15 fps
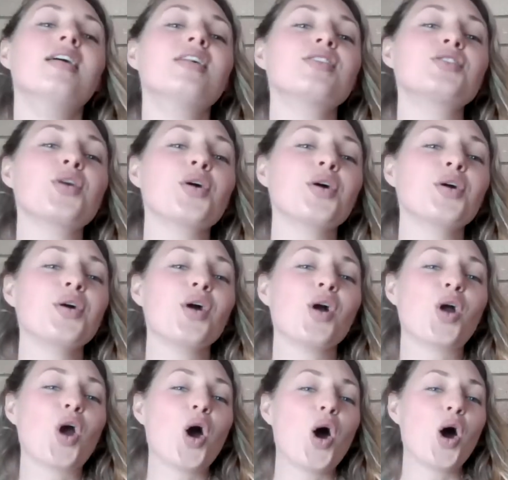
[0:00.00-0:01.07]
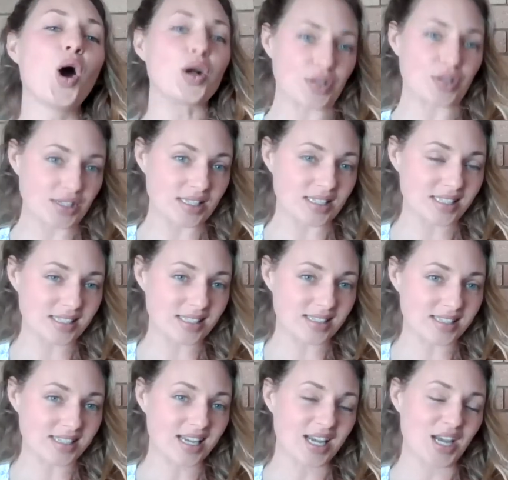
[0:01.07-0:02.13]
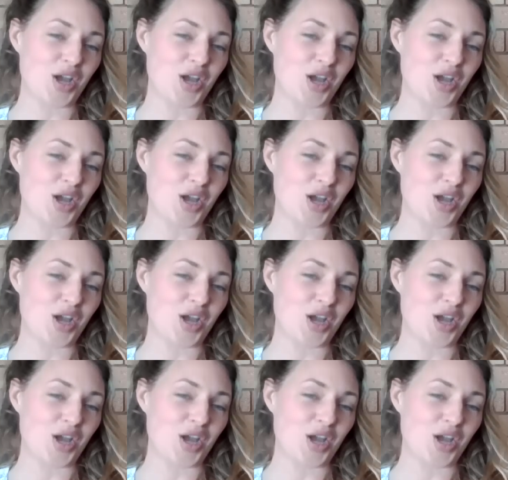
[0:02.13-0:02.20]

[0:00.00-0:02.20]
So costs.